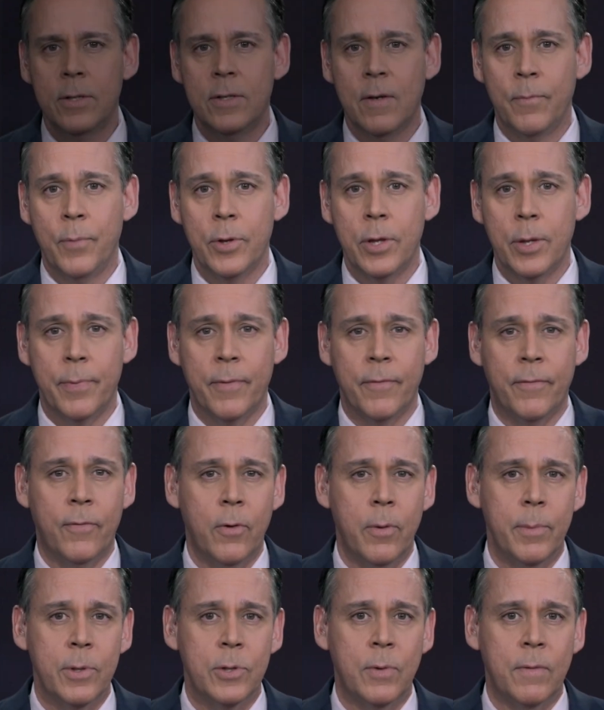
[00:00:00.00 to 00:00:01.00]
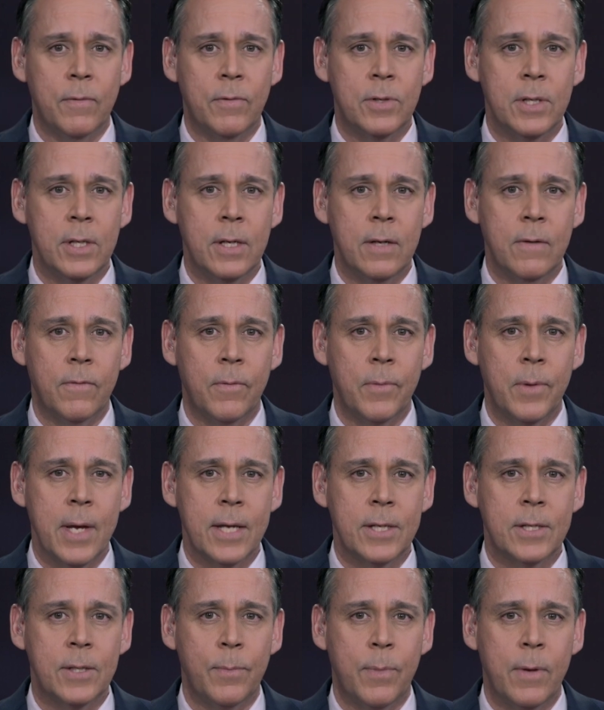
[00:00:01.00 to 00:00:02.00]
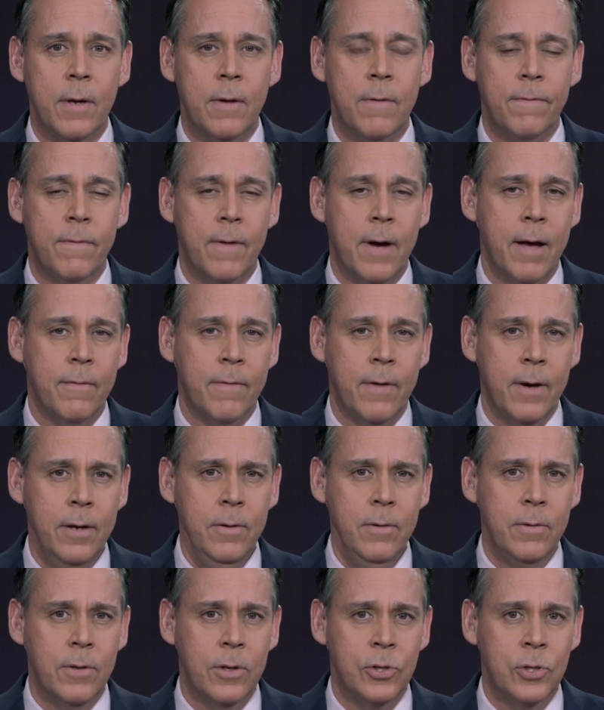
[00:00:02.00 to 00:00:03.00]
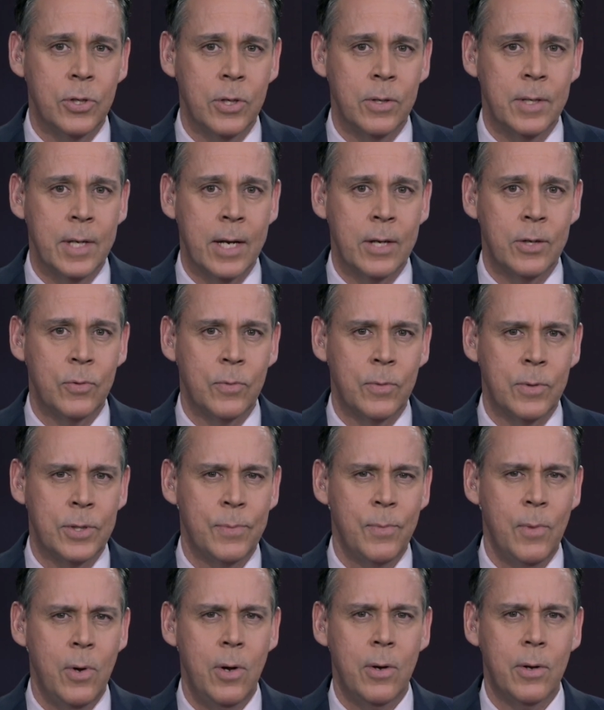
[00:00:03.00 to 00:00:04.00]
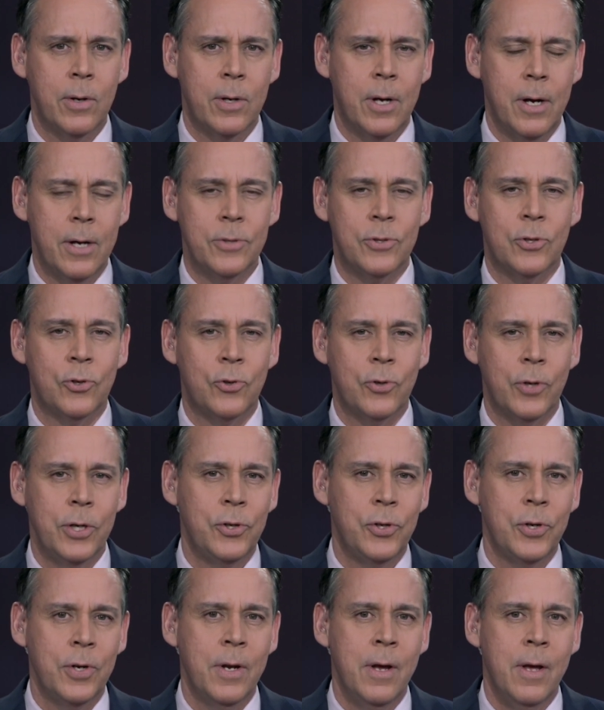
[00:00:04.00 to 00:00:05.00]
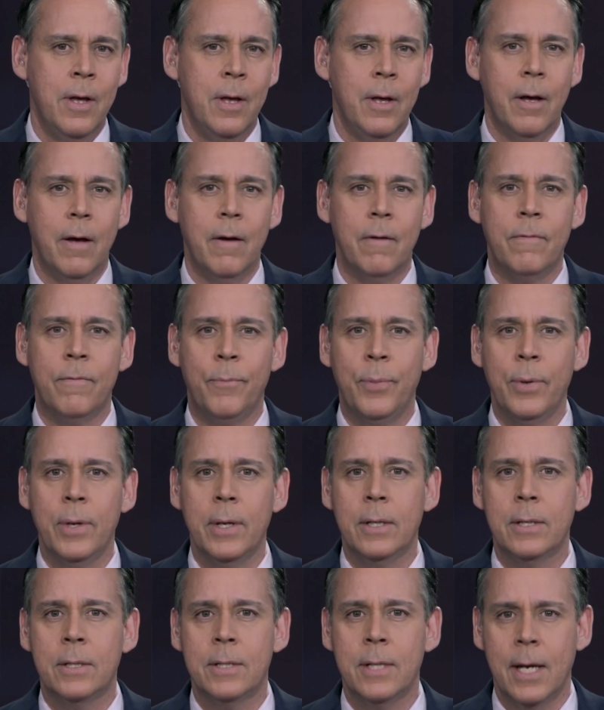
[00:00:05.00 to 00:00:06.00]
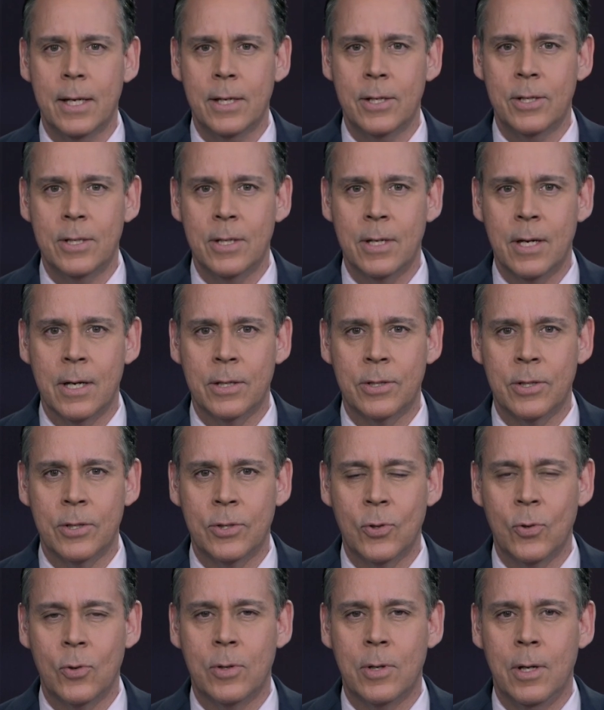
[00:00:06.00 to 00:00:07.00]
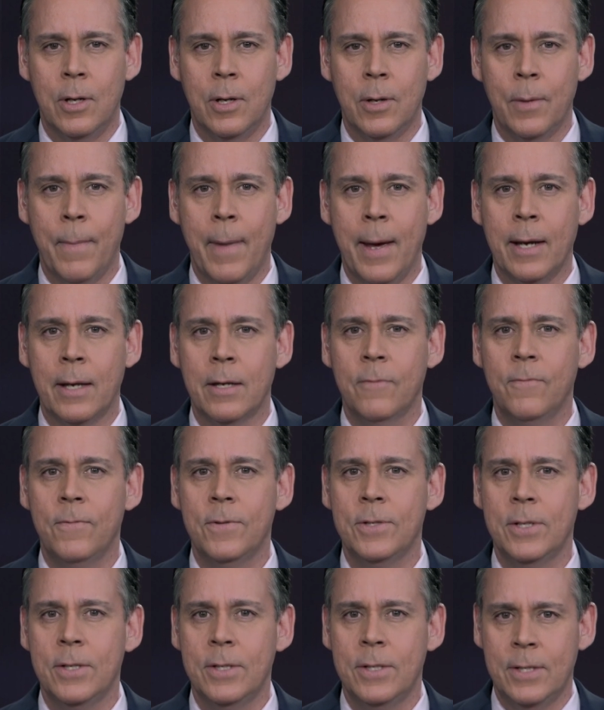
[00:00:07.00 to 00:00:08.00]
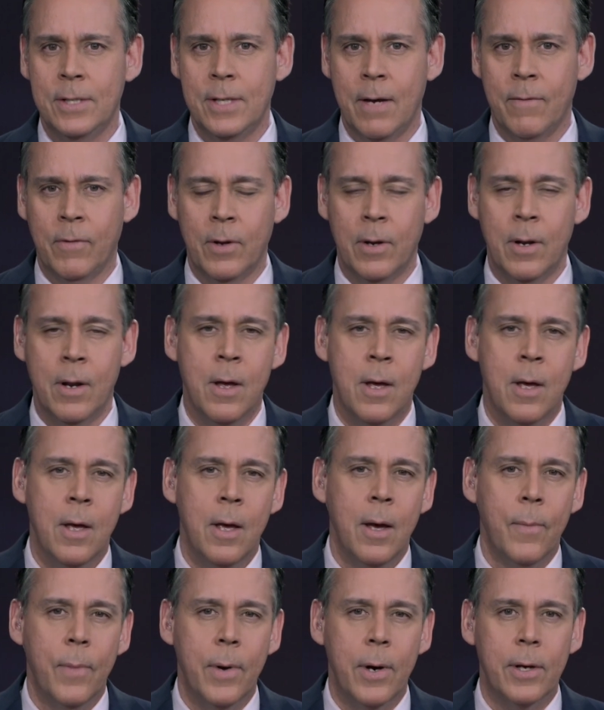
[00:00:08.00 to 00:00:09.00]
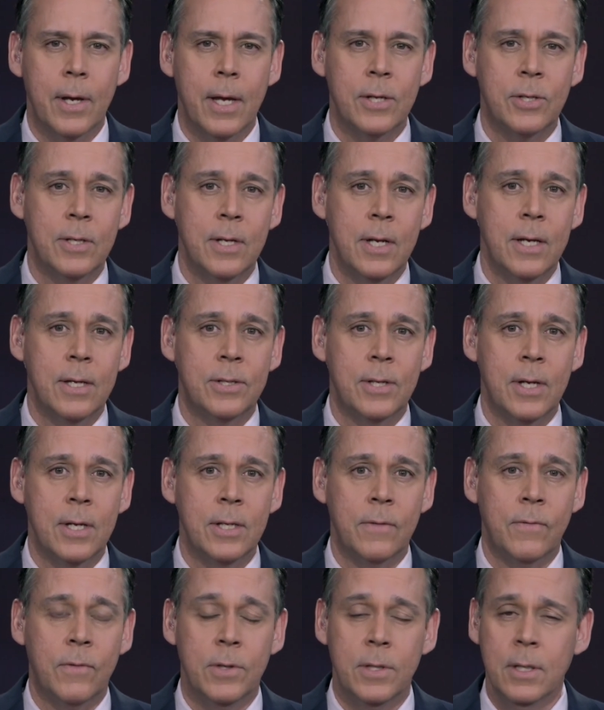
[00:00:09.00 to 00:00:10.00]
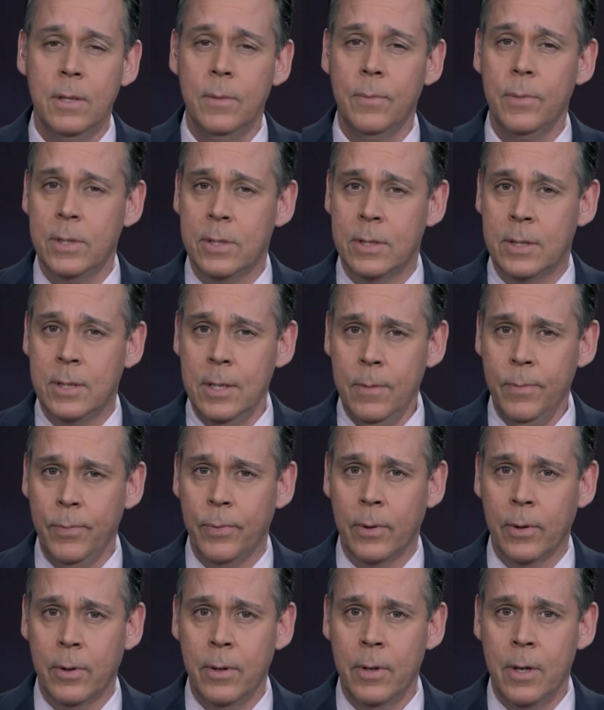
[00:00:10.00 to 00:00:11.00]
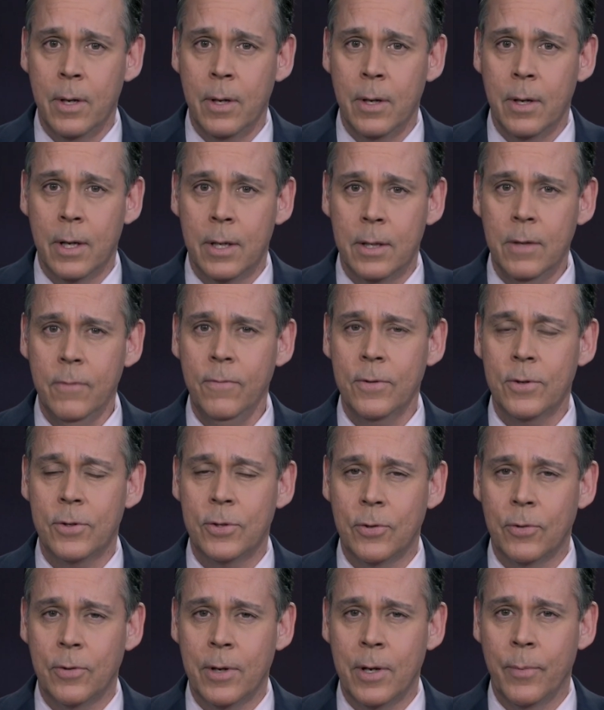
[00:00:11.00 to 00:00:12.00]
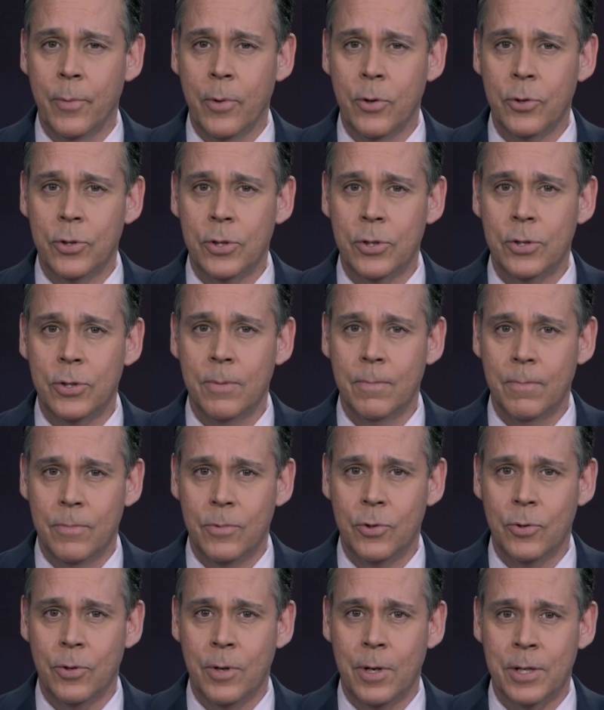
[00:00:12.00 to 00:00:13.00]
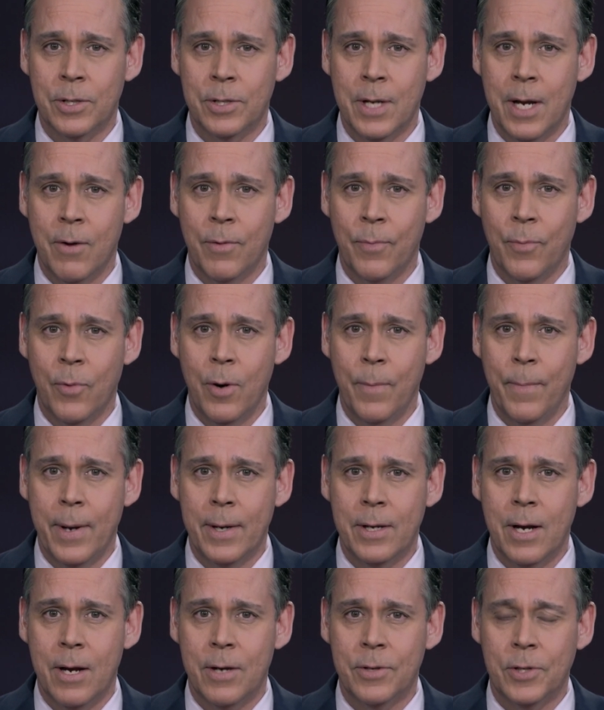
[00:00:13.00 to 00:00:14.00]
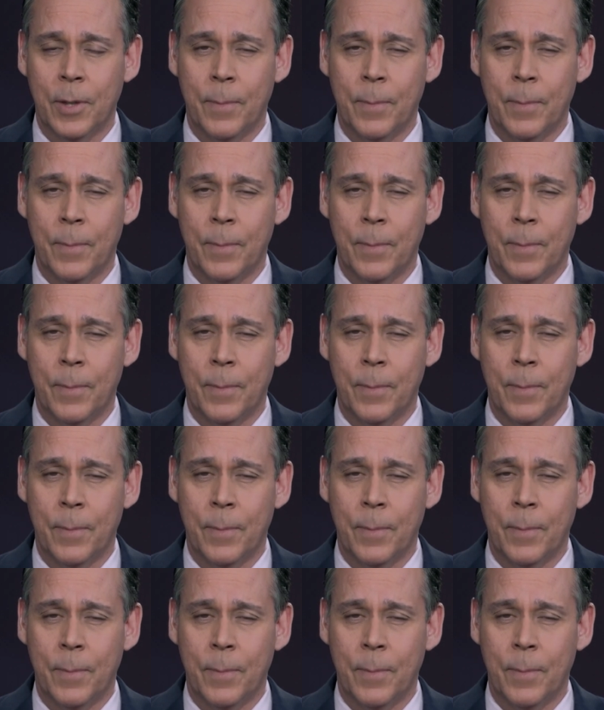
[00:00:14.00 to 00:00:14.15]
have put the performance we've seen from the S&P 500 this year down to a small concentration of big tech stocks, the so-called Magnificent Seven. But our guest today says if you dig a bit deeper, a different story emerges. Joining us now with more, Ben Gossack,